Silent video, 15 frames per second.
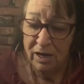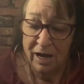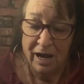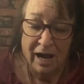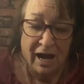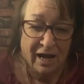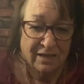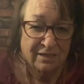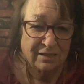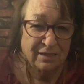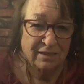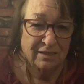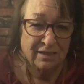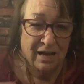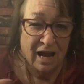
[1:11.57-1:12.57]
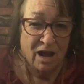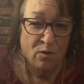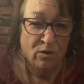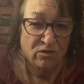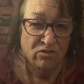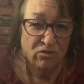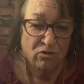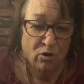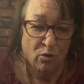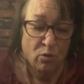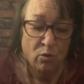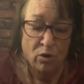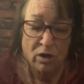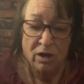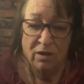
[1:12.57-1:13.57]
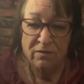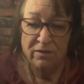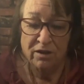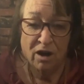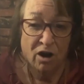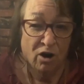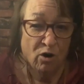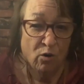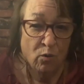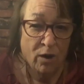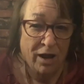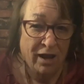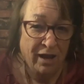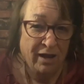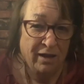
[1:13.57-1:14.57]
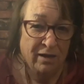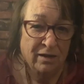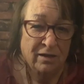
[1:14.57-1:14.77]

acting now as though the ROA